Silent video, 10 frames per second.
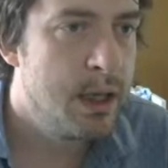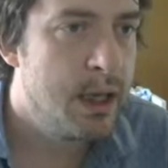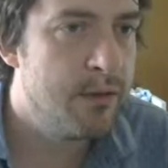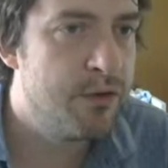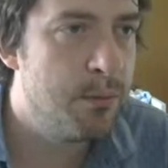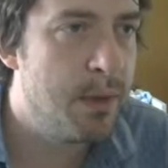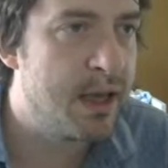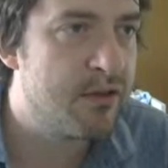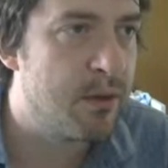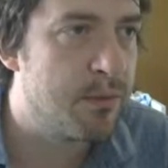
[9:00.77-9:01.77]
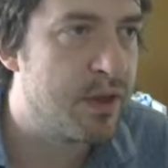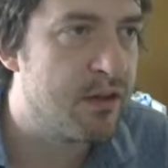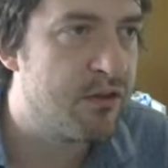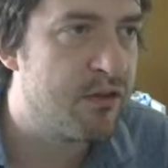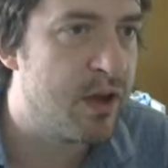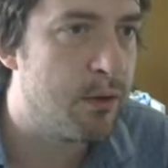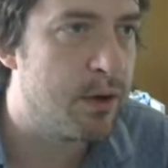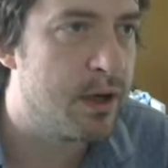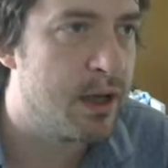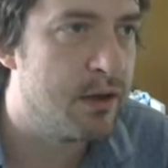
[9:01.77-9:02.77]
if you make something
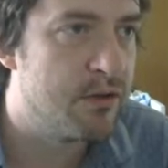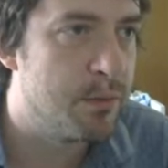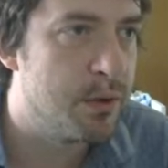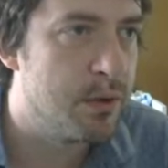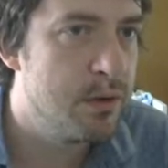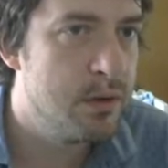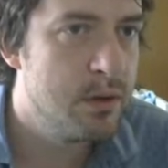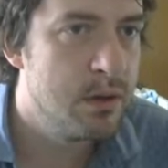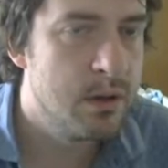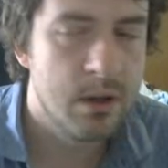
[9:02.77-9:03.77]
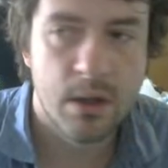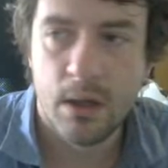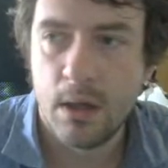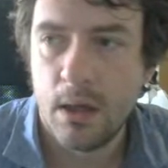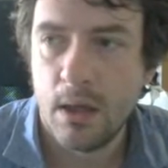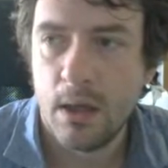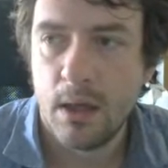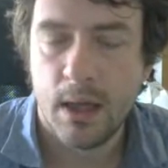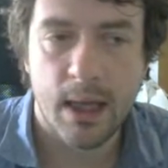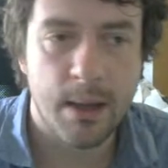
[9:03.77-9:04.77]
serializable,
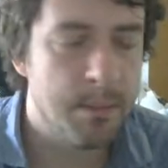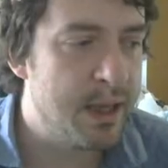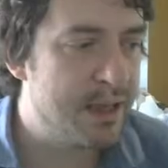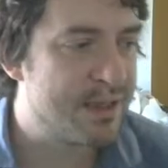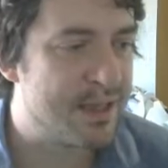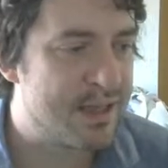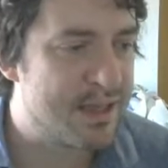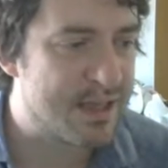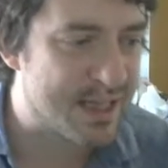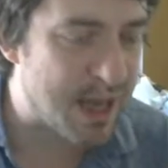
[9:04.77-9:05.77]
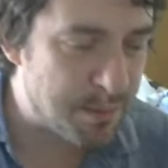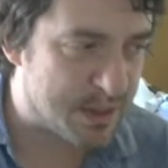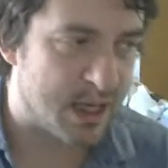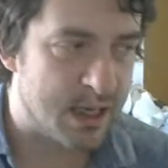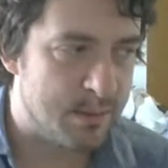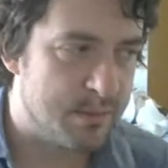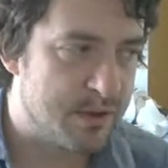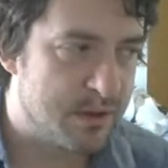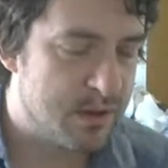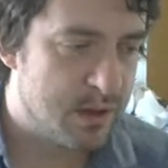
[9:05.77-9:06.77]
it means that
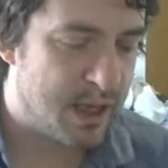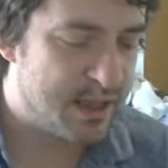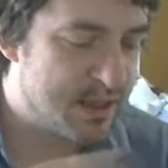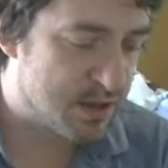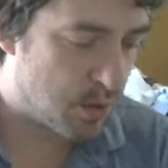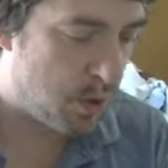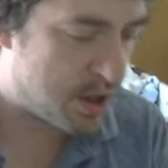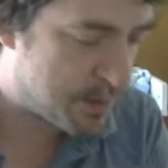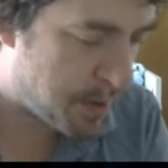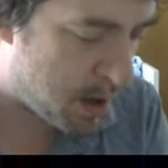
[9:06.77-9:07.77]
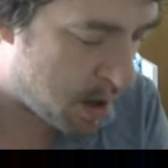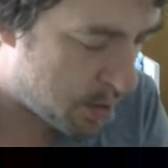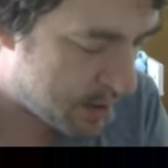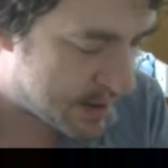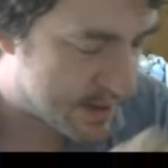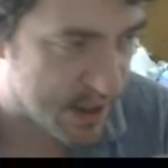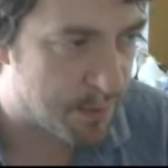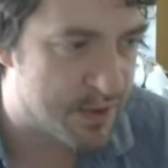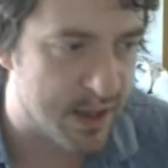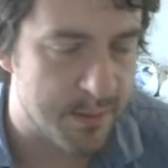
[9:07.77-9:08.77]
sometimes, and this is the worst part, only
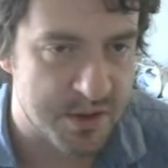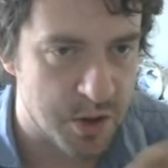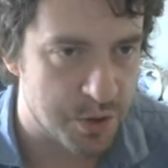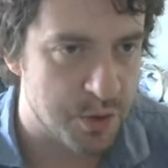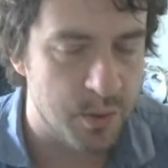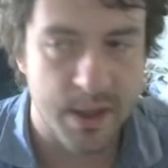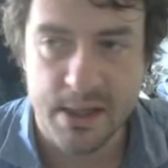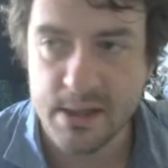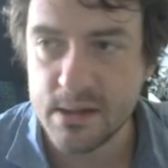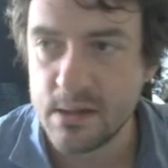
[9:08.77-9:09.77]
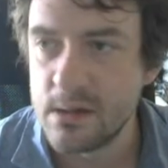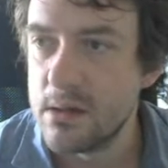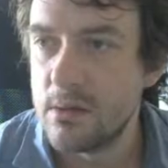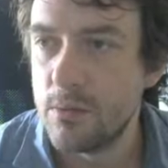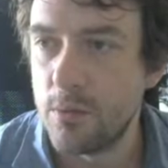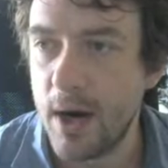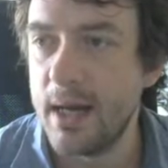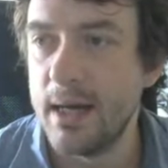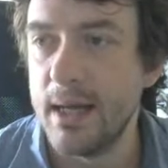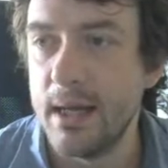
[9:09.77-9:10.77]
sometimes, not always,
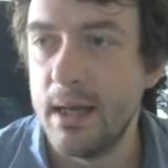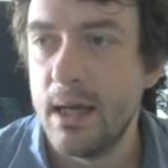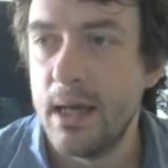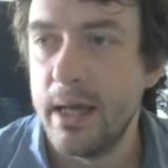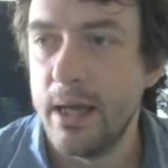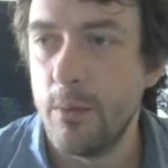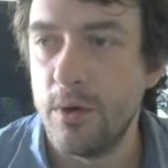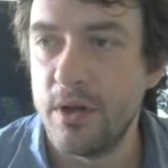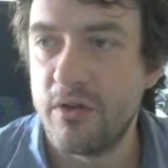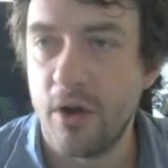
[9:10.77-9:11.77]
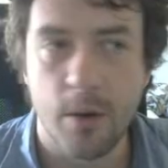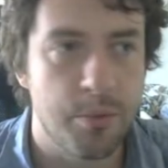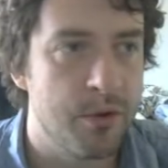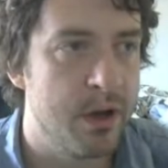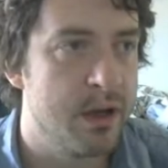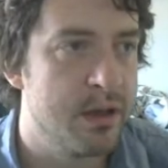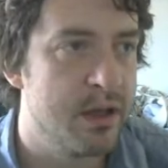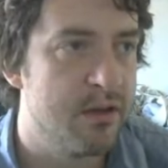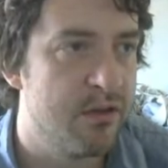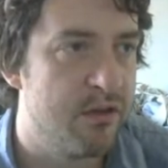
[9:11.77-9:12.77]
rarely, it will interpret
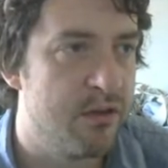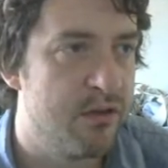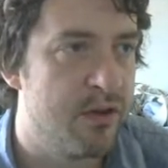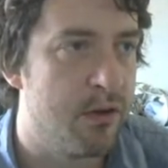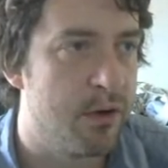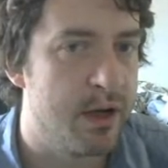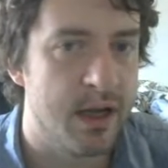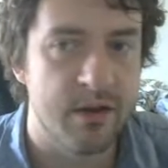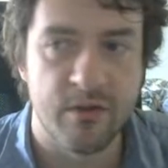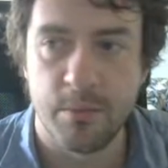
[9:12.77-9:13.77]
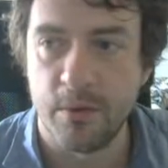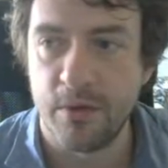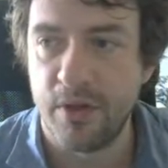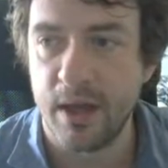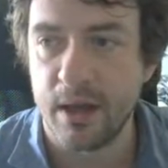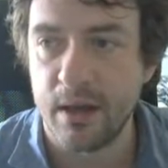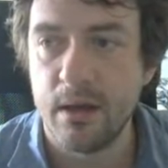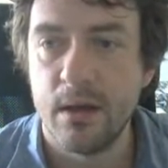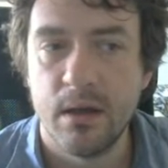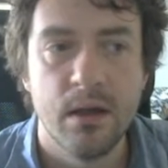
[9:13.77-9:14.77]
this serializable thing
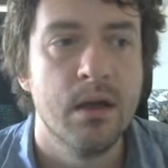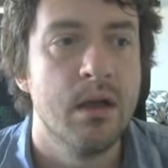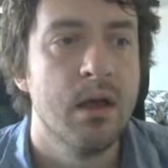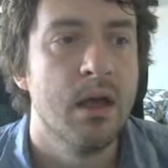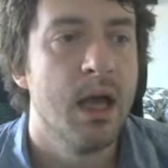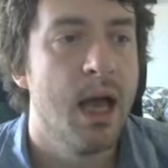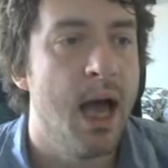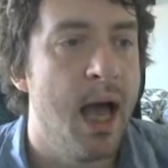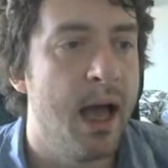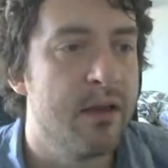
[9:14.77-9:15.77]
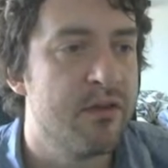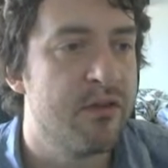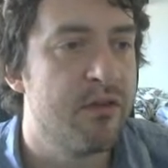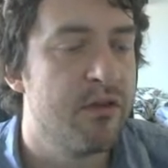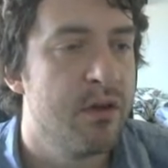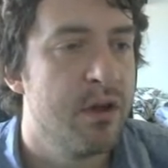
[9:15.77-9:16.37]
as